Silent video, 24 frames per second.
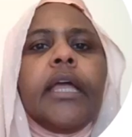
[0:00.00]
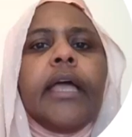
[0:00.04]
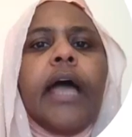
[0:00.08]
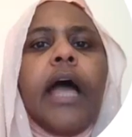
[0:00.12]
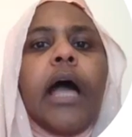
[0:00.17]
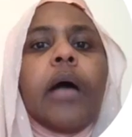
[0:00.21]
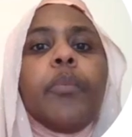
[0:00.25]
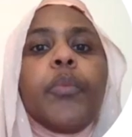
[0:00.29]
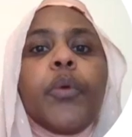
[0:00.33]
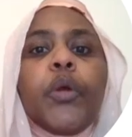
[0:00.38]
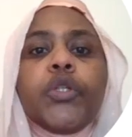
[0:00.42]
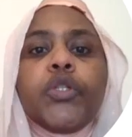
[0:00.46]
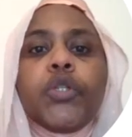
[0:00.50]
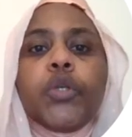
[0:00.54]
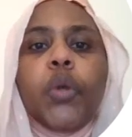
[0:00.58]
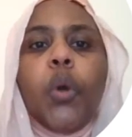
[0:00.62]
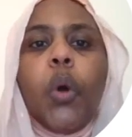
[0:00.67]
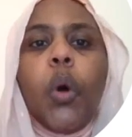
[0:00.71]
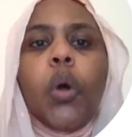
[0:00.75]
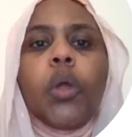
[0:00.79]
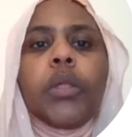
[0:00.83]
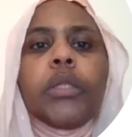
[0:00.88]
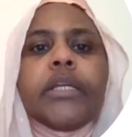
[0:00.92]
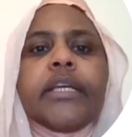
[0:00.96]
A
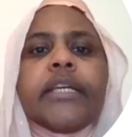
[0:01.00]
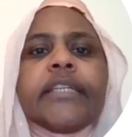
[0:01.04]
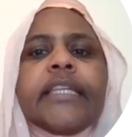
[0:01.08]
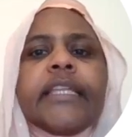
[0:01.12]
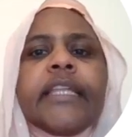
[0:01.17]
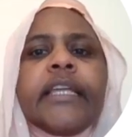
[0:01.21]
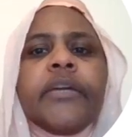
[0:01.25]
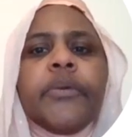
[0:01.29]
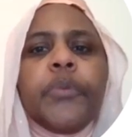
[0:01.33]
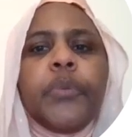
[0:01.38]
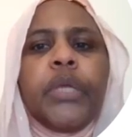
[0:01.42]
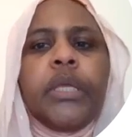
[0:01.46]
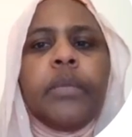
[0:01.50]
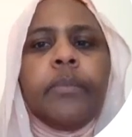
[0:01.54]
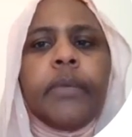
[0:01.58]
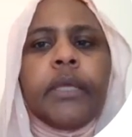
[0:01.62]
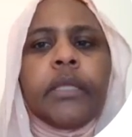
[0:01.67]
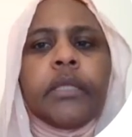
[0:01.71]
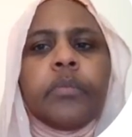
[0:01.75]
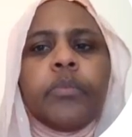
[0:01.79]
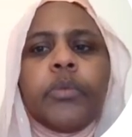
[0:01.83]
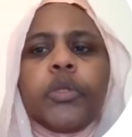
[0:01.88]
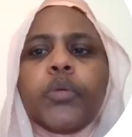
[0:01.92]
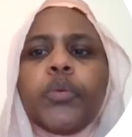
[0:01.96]
protocol is an
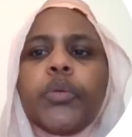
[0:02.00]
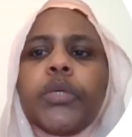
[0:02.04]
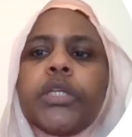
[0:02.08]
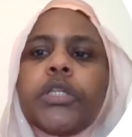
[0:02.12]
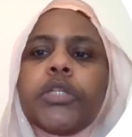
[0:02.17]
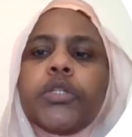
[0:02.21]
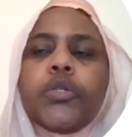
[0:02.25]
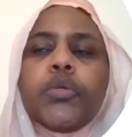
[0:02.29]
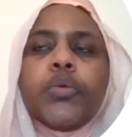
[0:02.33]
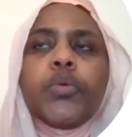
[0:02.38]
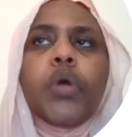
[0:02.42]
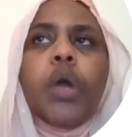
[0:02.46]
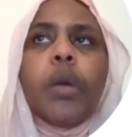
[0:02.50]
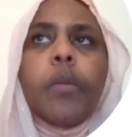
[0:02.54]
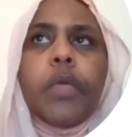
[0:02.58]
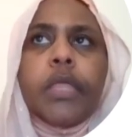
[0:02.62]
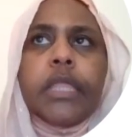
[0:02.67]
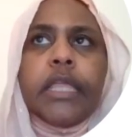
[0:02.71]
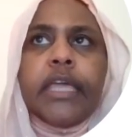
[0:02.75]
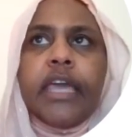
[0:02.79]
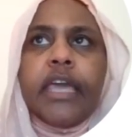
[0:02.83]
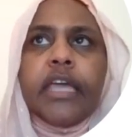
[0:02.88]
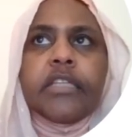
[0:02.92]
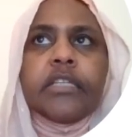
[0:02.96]
agreement between two
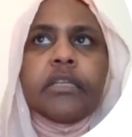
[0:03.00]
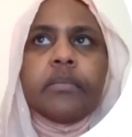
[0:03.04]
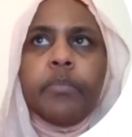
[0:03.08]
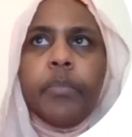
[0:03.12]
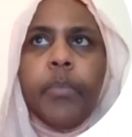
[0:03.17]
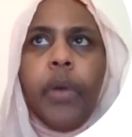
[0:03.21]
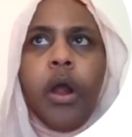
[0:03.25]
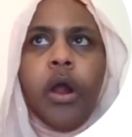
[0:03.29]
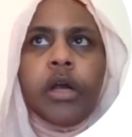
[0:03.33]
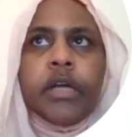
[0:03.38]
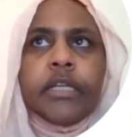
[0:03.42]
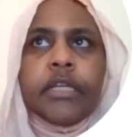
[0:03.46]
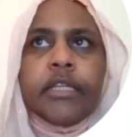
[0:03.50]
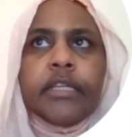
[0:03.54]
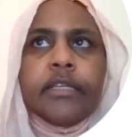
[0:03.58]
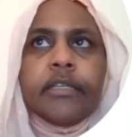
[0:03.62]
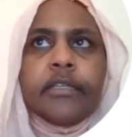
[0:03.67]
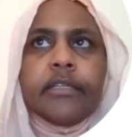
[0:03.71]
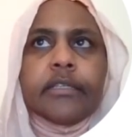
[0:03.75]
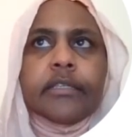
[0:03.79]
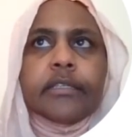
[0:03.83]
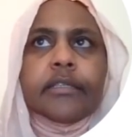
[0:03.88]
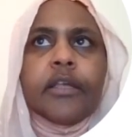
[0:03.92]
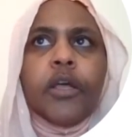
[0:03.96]
communicating
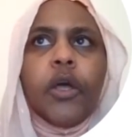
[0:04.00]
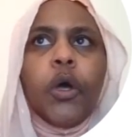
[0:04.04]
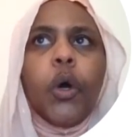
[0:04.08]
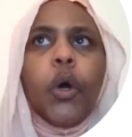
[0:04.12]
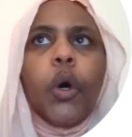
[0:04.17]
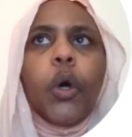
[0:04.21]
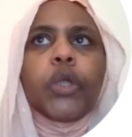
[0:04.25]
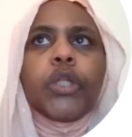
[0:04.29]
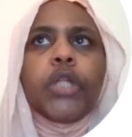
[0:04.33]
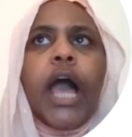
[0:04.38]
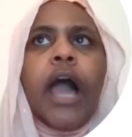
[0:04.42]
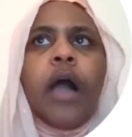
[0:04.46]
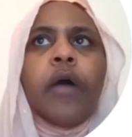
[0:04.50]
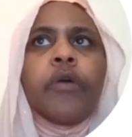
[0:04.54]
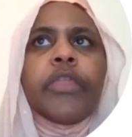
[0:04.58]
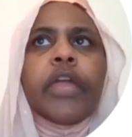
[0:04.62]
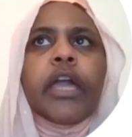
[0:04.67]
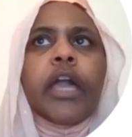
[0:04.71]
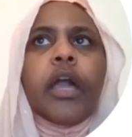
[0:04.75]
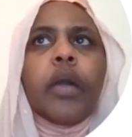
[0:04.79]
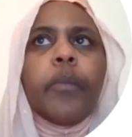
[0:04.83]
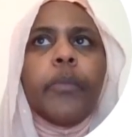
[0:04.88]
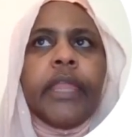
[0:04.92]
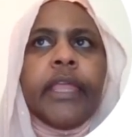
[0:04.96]
parties on how the
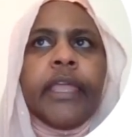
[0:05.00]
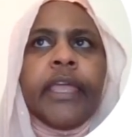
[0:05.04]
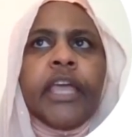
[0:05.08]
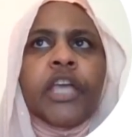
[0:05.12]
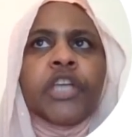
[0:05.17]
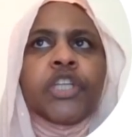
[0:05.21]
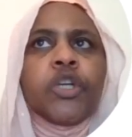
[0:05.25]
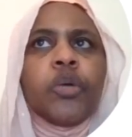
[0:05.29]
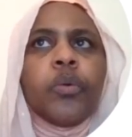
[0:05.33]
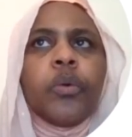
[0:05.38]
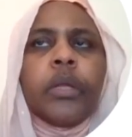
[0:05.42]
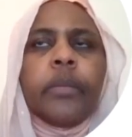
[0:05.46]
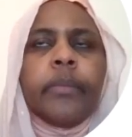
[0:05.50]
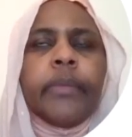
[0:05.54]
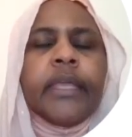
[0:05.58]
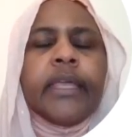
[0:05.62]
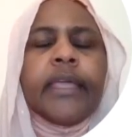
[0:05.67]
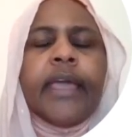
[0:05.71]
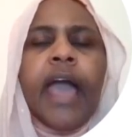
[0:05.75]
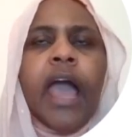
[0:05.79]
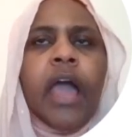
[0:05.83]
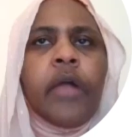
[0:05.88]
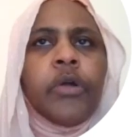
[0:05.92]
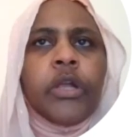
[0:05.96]
communication will be
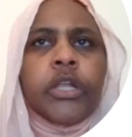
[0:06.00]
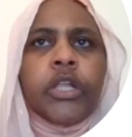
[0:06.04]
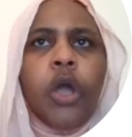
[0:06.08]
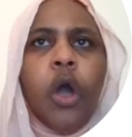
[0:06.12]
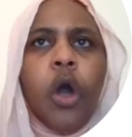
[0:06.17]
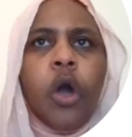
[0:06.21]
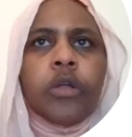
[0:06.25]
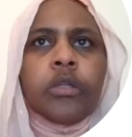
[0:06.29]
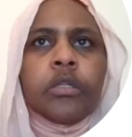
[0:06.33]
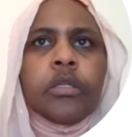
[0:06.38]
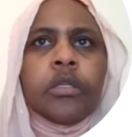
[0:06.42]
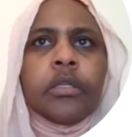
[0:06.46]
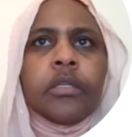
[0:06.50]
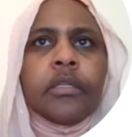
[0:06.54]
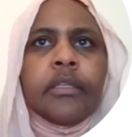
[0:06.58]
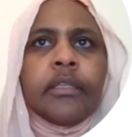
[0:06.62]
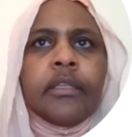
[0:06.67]
carried on.